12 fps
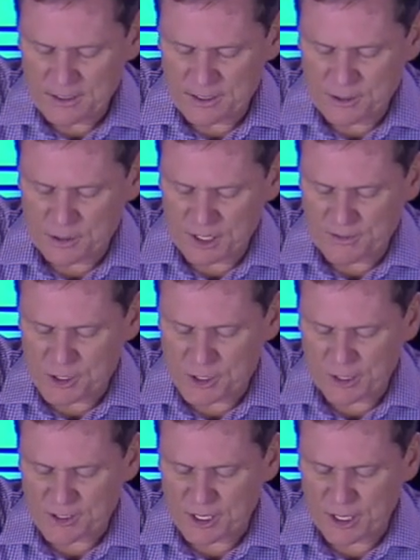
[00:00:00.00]
New Living
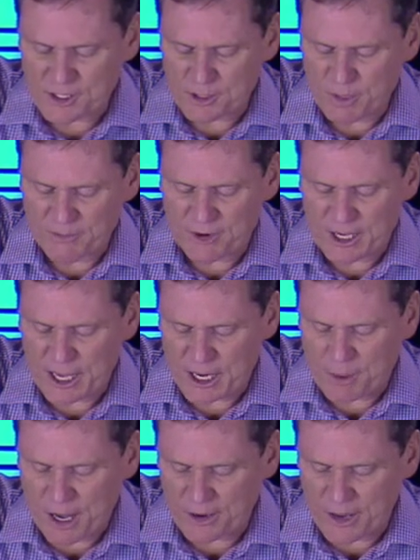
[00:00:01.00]
Translation. But forget
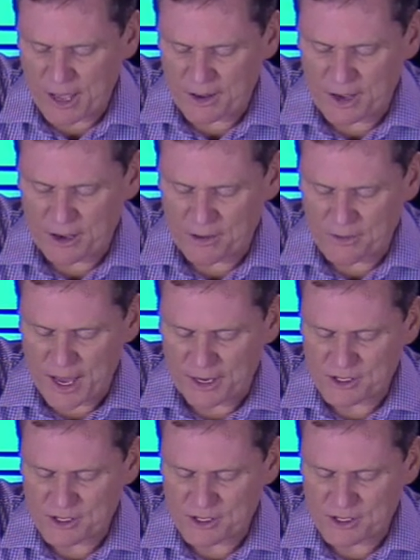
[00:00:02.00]
about all that.